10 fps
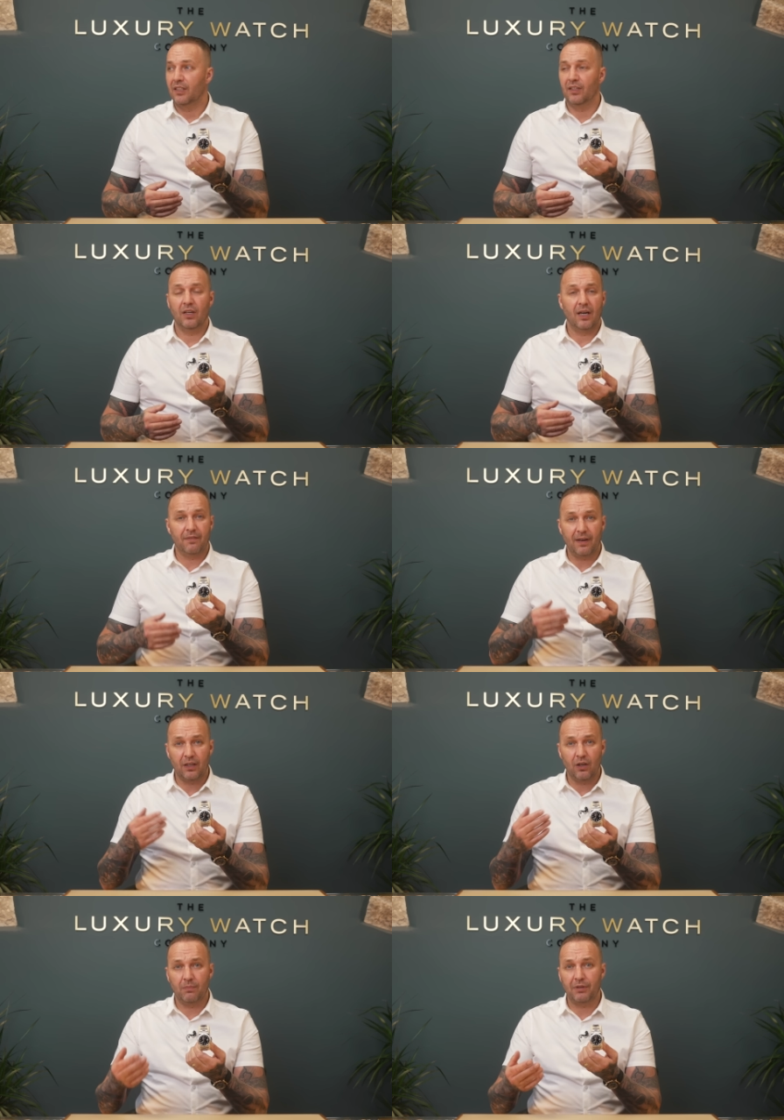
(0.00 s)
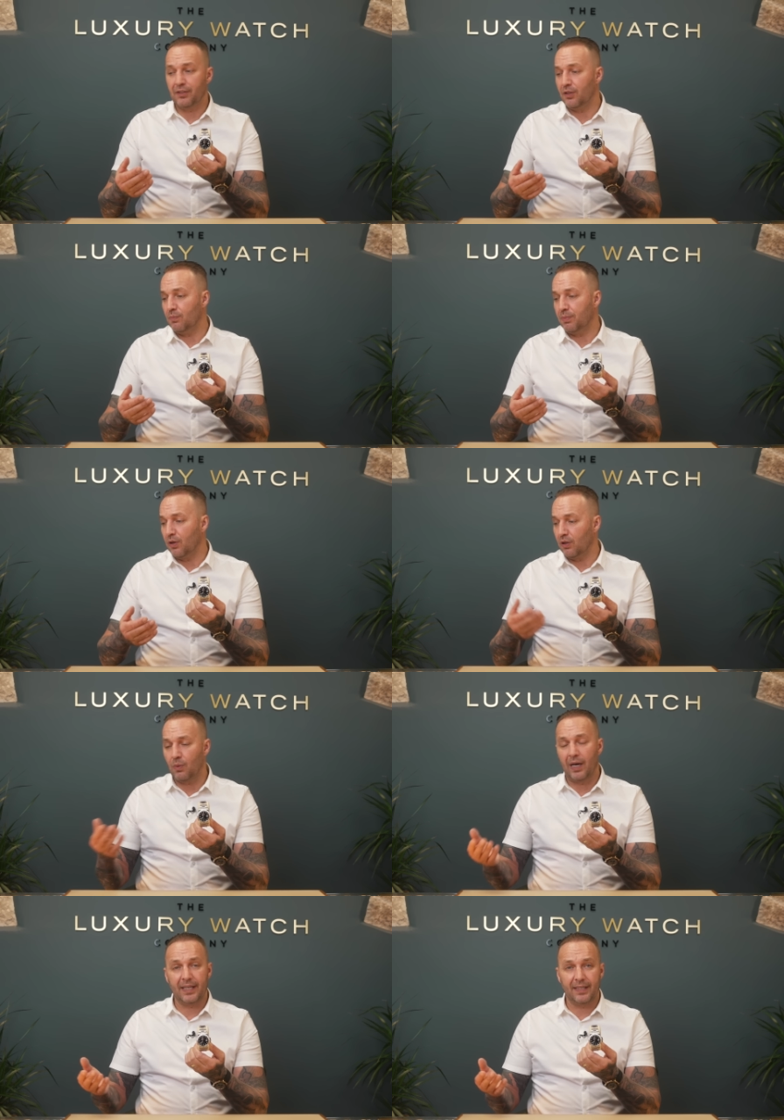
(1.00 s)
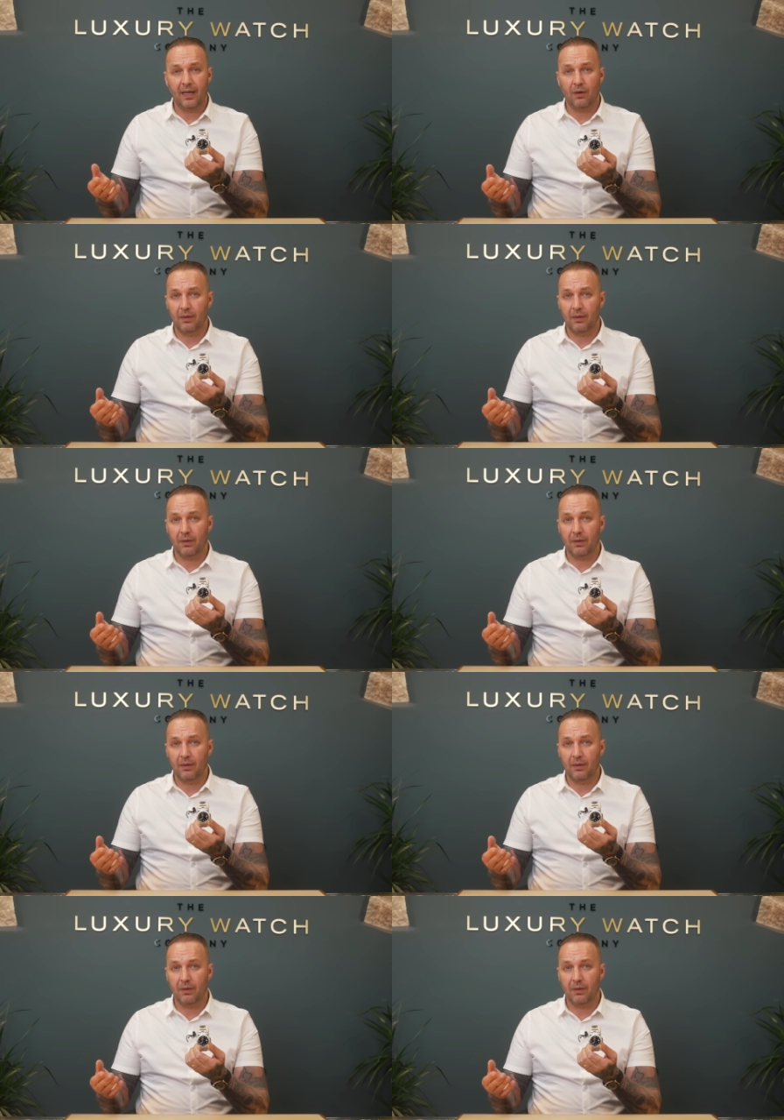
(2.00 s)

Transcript: You know, if I got a brand new Polar Whiting now,